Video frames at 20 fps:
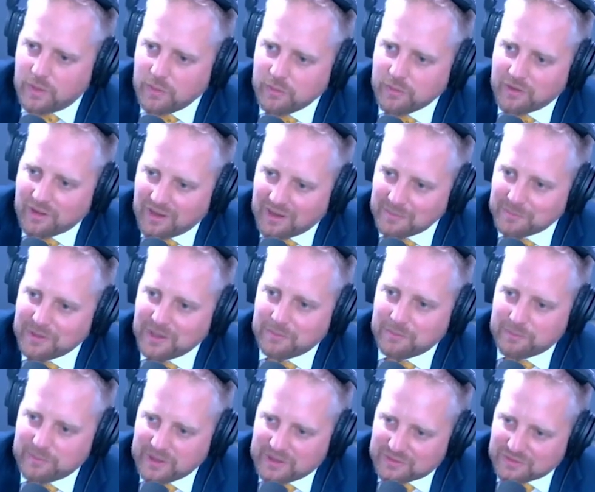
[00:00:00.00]
We'll help
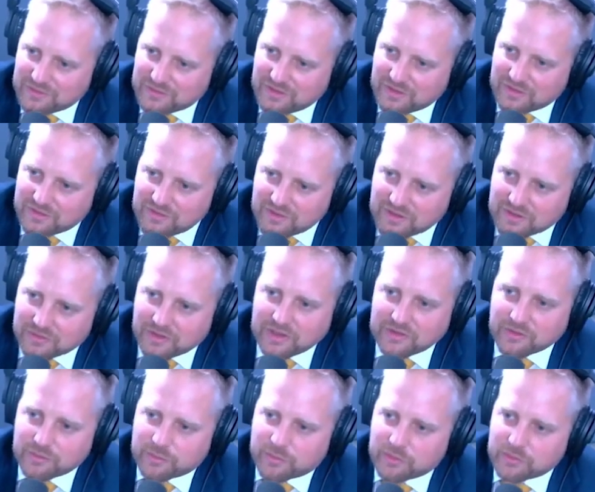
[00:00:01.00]
them, because that's a
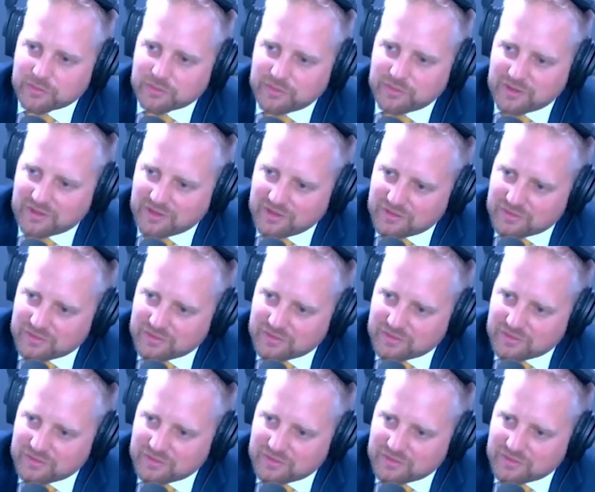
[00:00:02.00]
great opportunity.